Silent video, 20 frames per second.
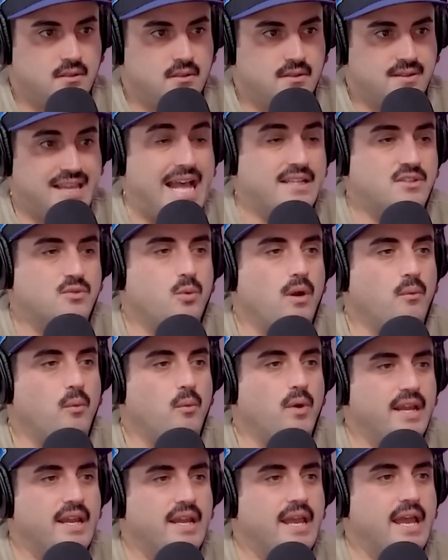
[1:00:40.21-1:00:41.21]
That's when
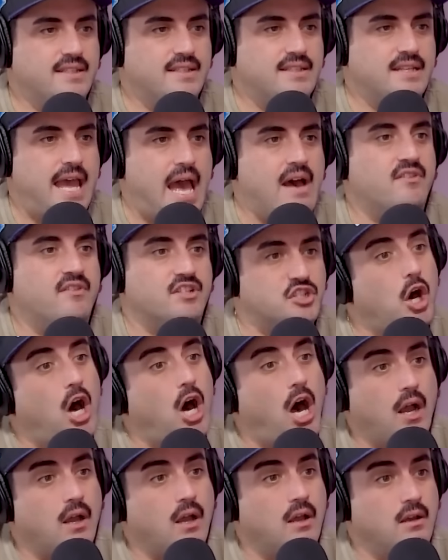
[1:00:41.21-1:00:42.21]
we get to have a
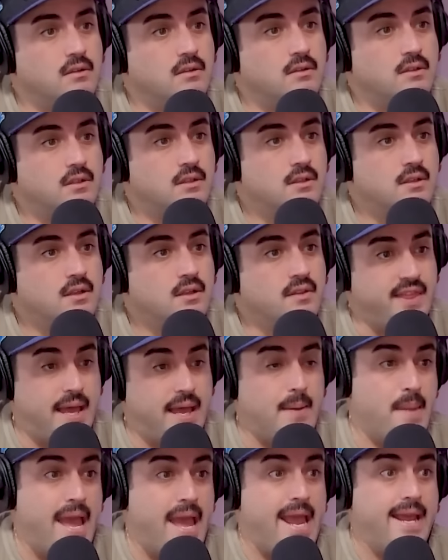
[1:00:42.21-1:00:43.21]
talk
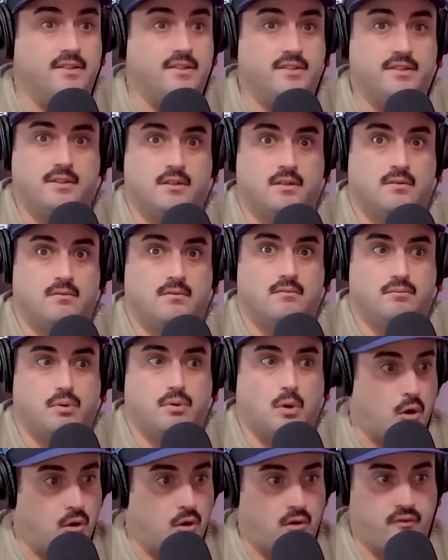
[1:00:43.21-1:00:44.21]
that makes
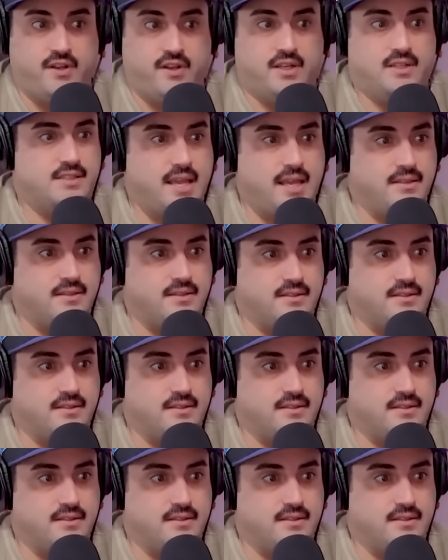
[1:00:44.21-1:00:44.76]
perfect sense.